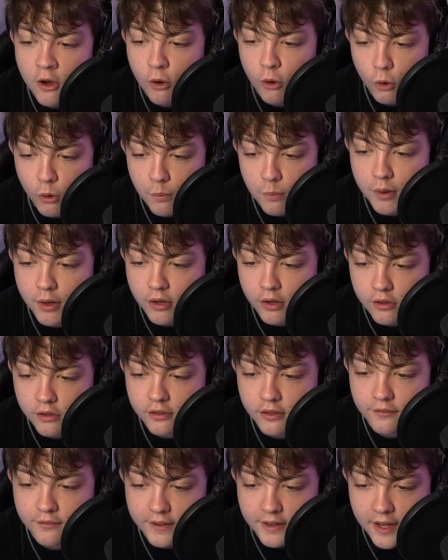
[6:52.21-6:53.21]
all because
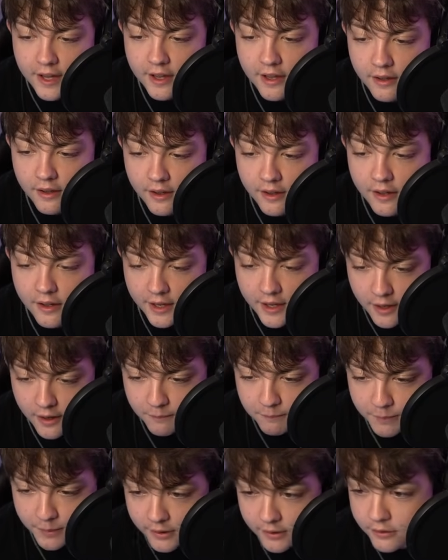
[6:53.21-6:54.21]
of a hit
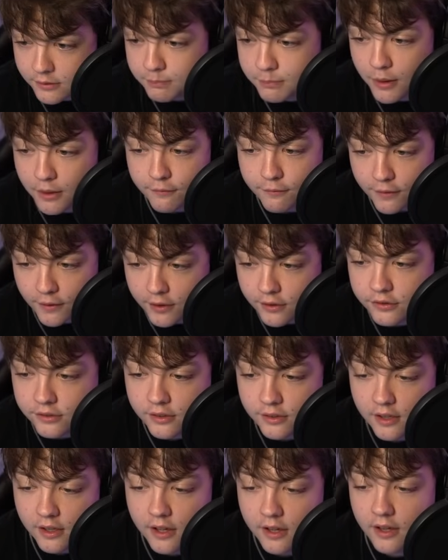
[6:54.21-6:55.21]
piece by Vice
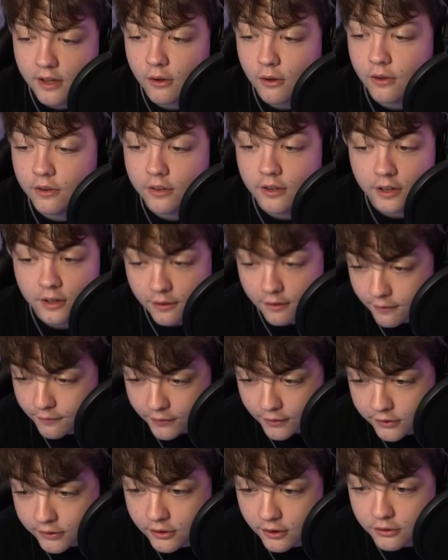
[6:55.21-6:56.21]
a
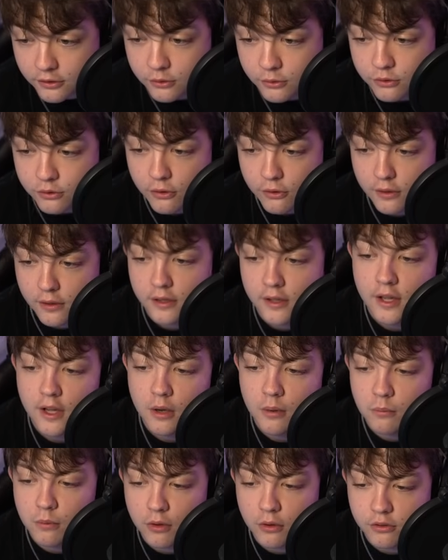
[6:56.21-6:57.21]
Vice article,
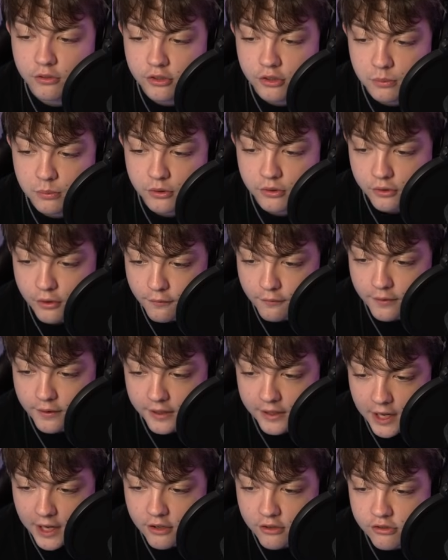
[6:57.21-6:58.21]
while she was on
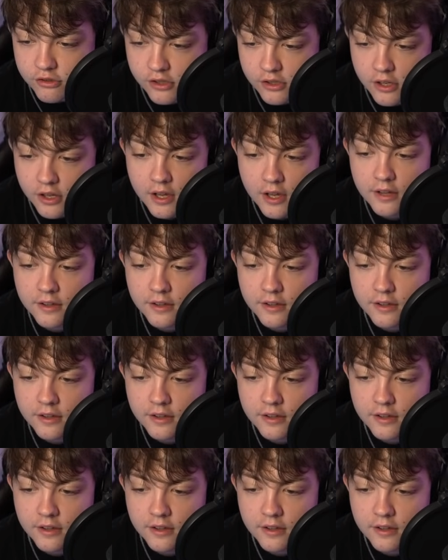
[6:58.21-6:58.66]
vacation.